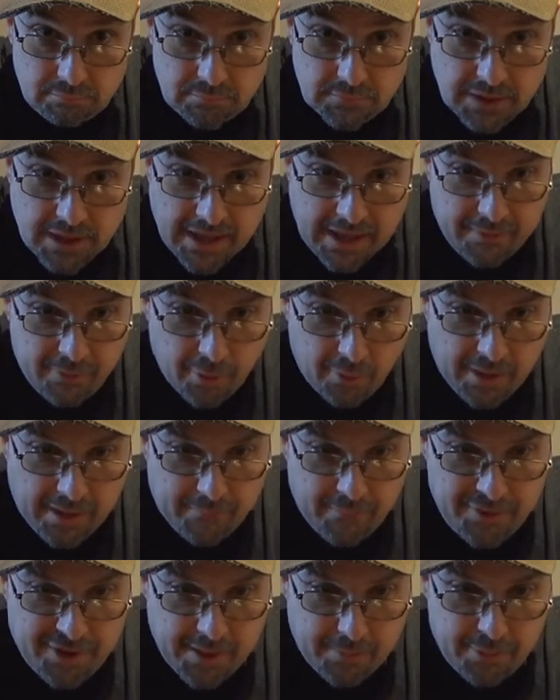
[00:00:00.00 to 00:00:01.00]
I don't have
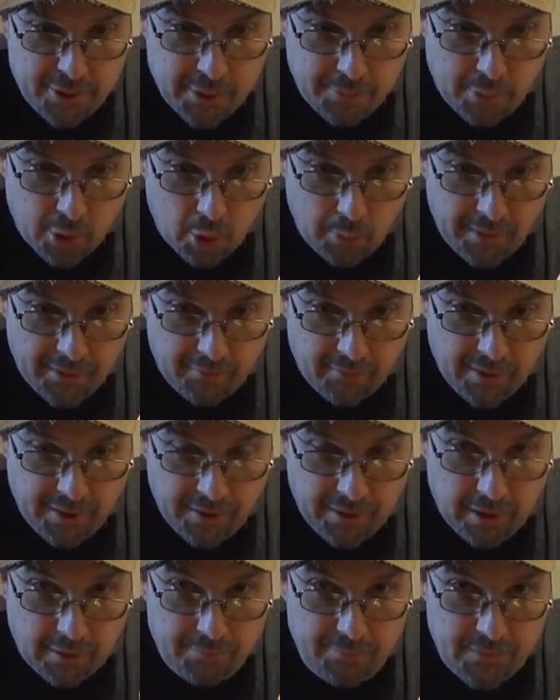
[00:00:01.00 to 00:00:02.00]
the temperature probe in right
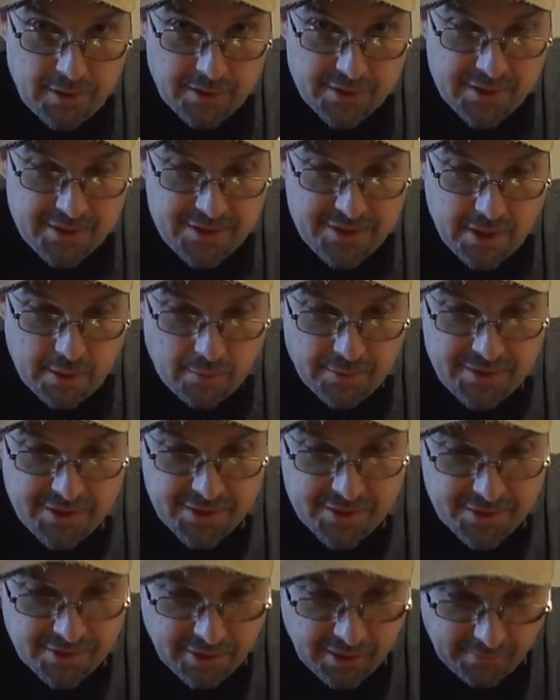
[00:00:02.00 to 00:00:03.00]
now because it's not what's
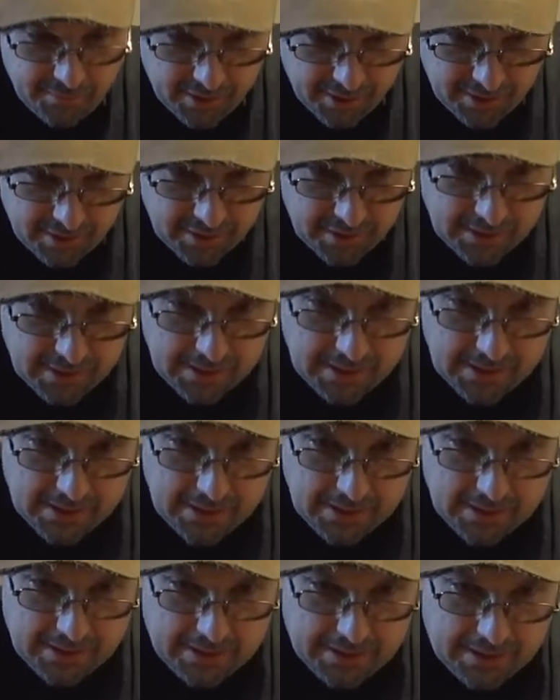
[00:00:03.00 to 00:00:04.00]
concerning me.
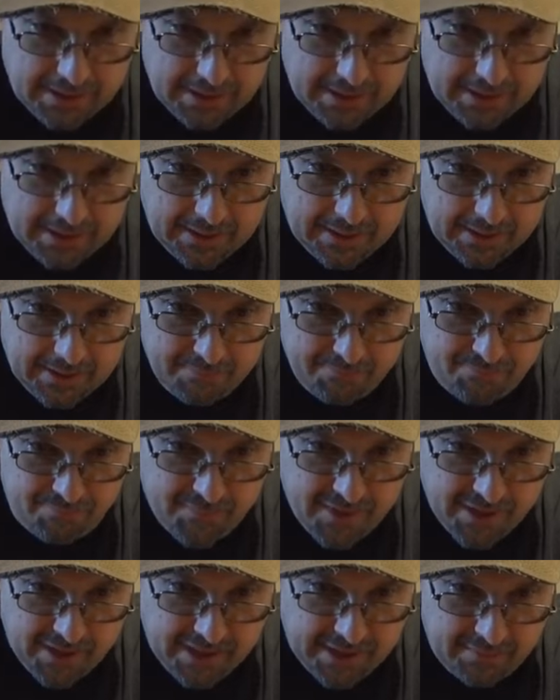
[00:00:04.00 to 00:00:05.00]

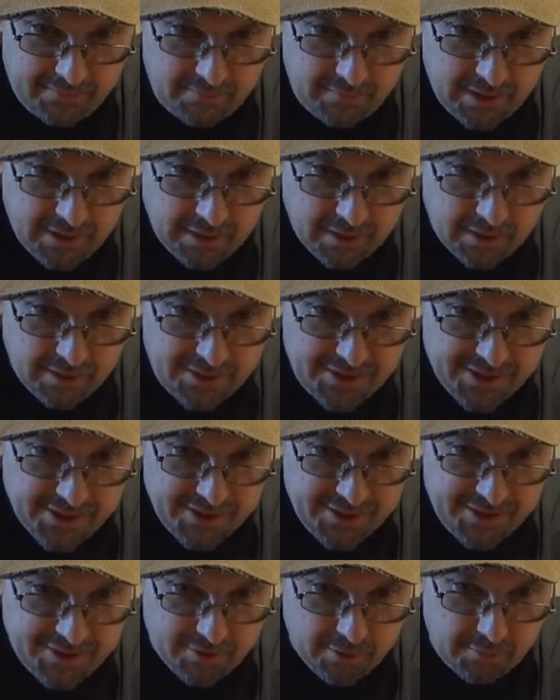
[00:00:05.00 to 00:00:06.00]
Again, here it
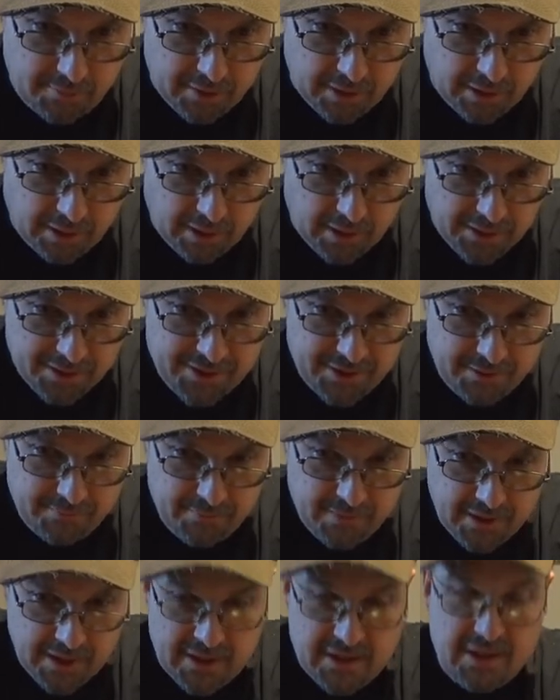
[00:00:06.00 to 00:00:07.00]
says 0 milligauss.
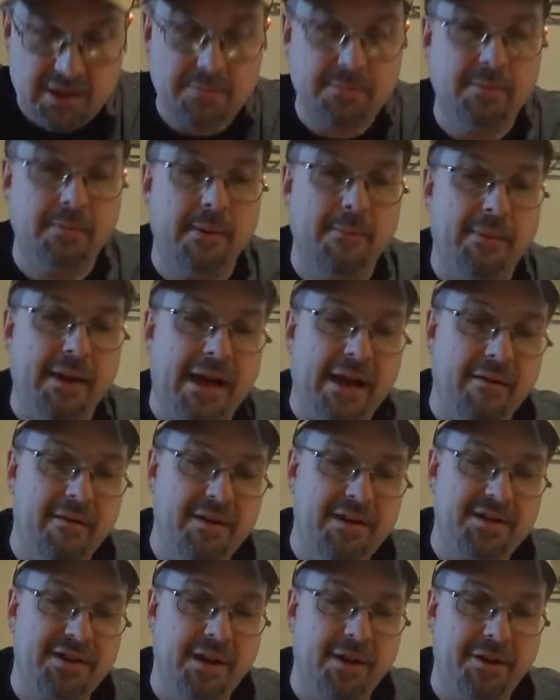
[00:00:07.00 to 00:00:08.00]
Doesn't mean my battery
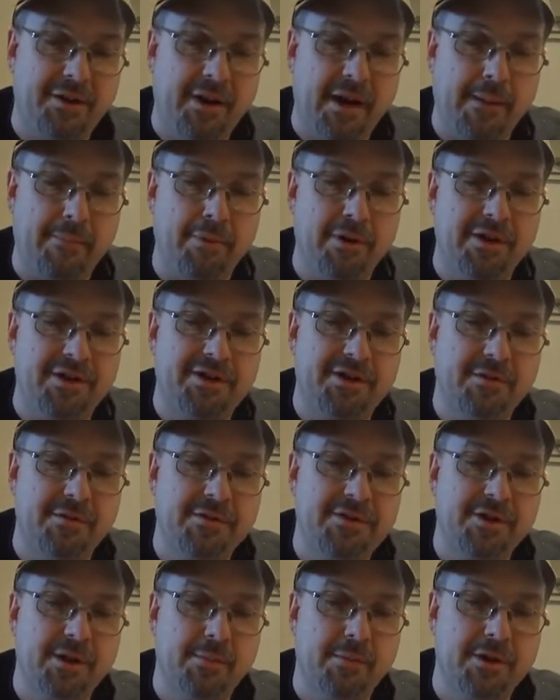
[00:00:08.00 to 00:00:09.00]
is going to die pretty soon,
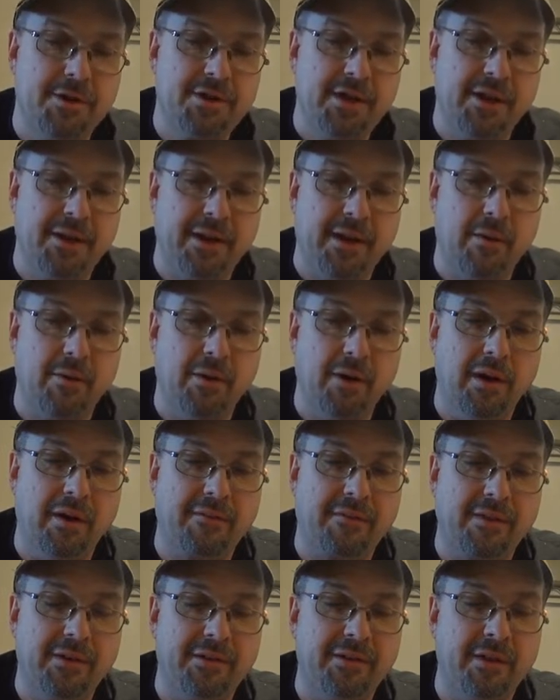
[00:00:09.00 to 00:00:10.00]
so I'm going to shut that one
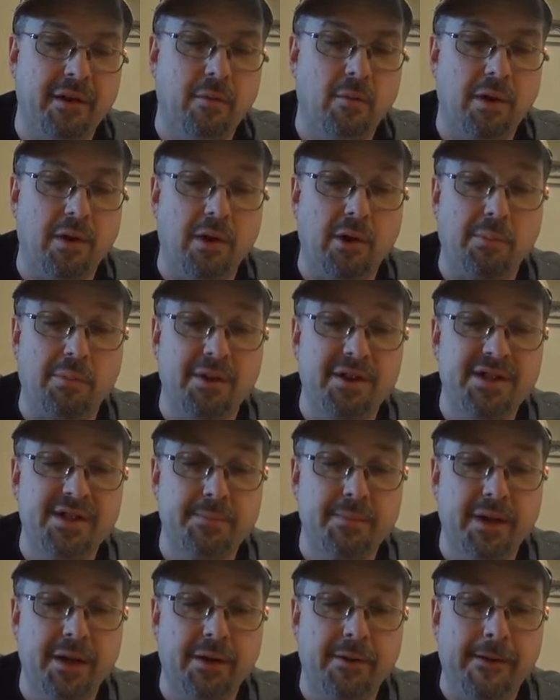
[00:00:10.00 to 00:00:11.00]
off because I don't want to replace the
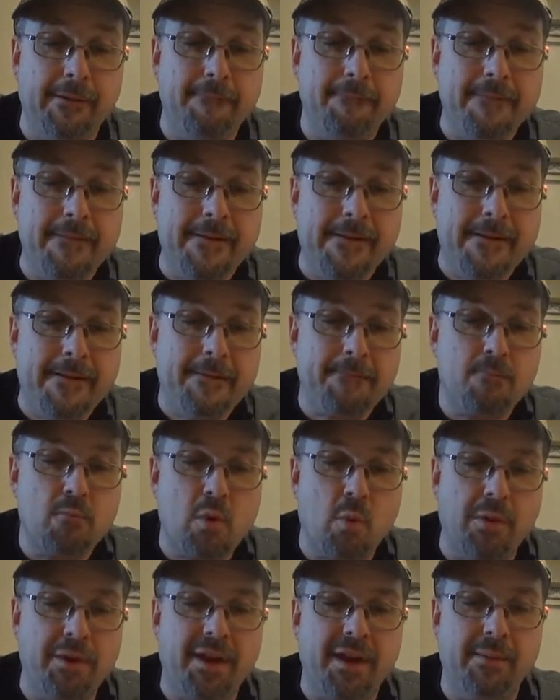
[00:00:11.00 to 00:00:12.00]
battery.
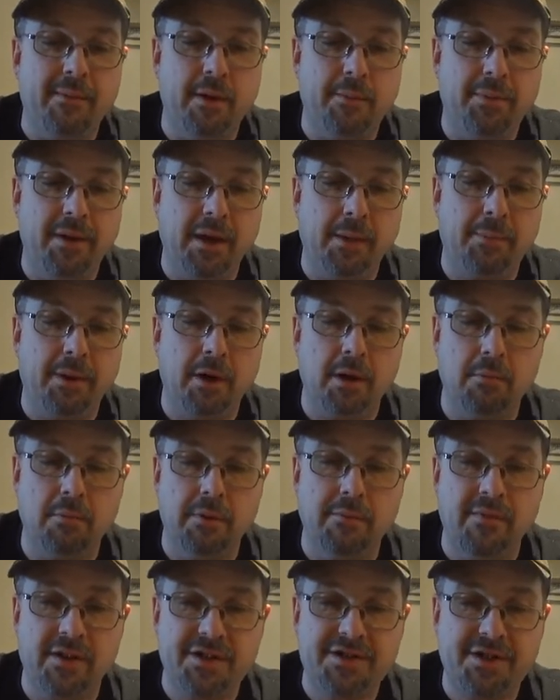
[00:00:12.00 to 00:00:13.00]
One thing about being a paranormal
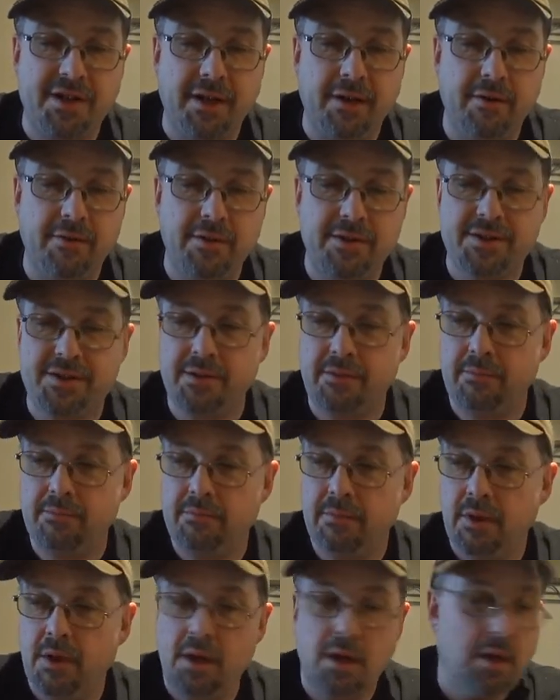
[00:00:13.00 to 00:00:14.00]
investigator is
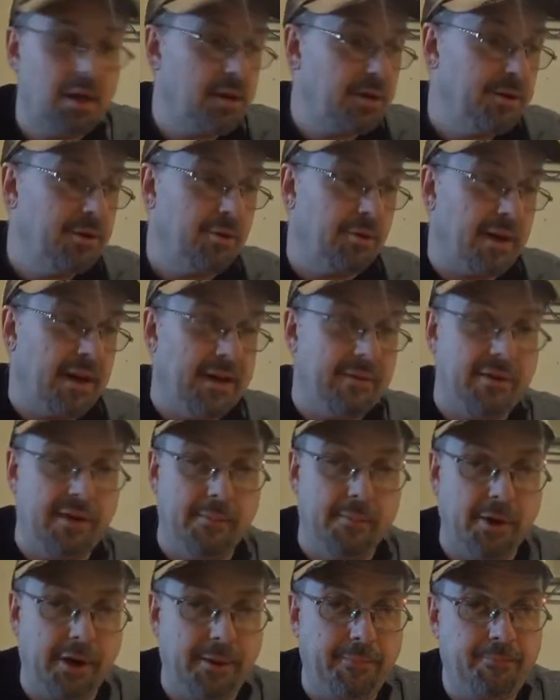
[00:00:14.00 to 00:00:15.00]
you don't have any
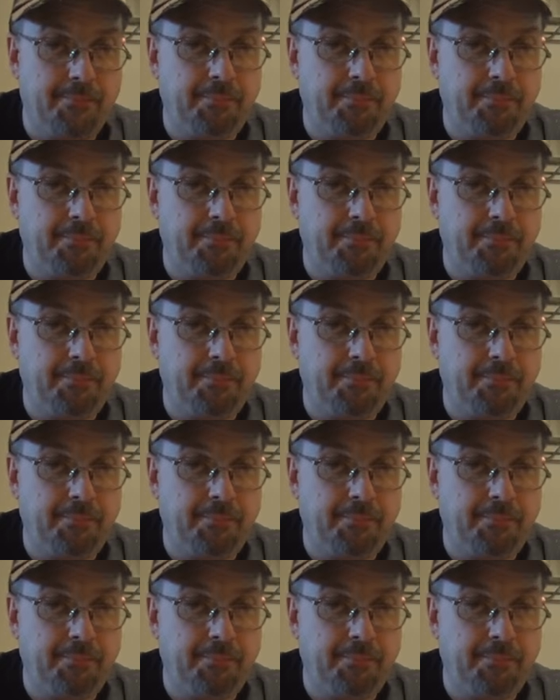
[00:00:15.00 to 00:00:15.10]
money.